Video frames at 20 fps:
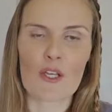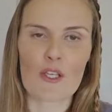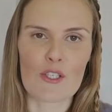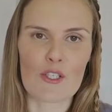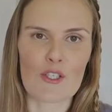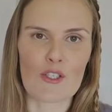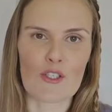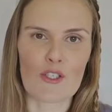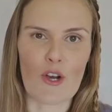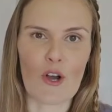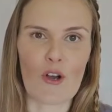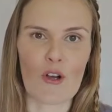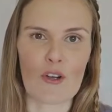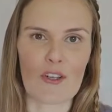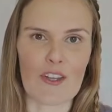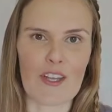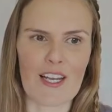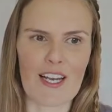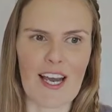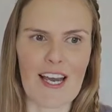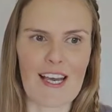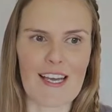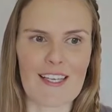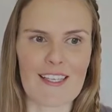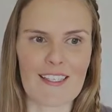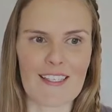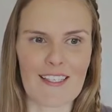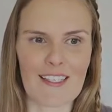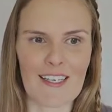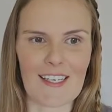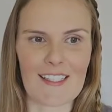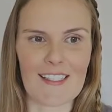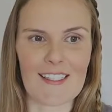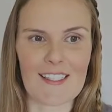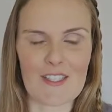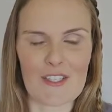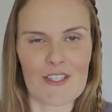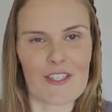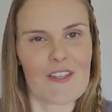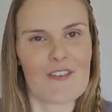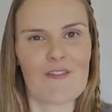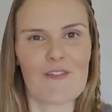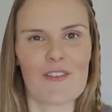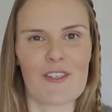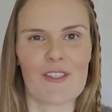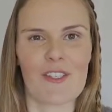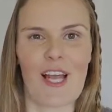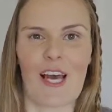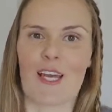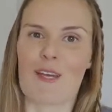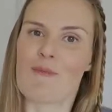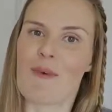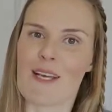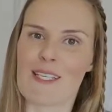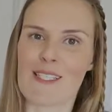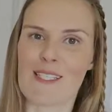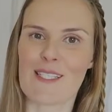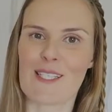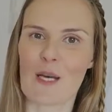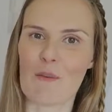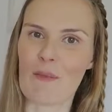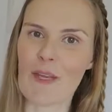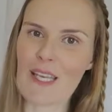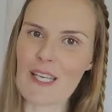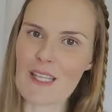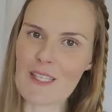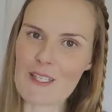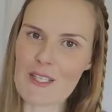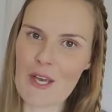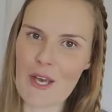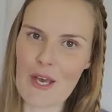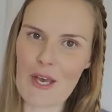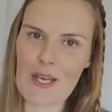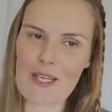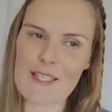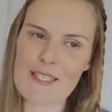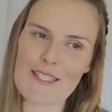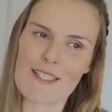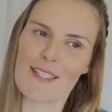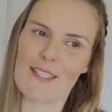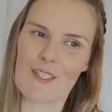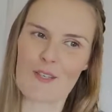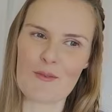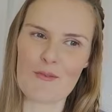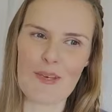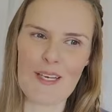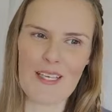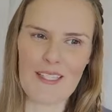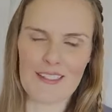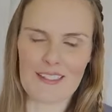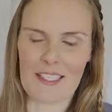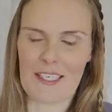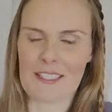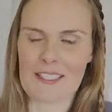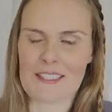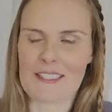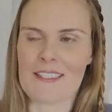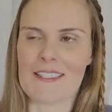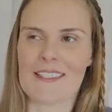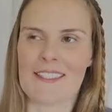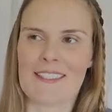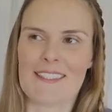strong that I, I literally feel like my stomach turns a little bit like,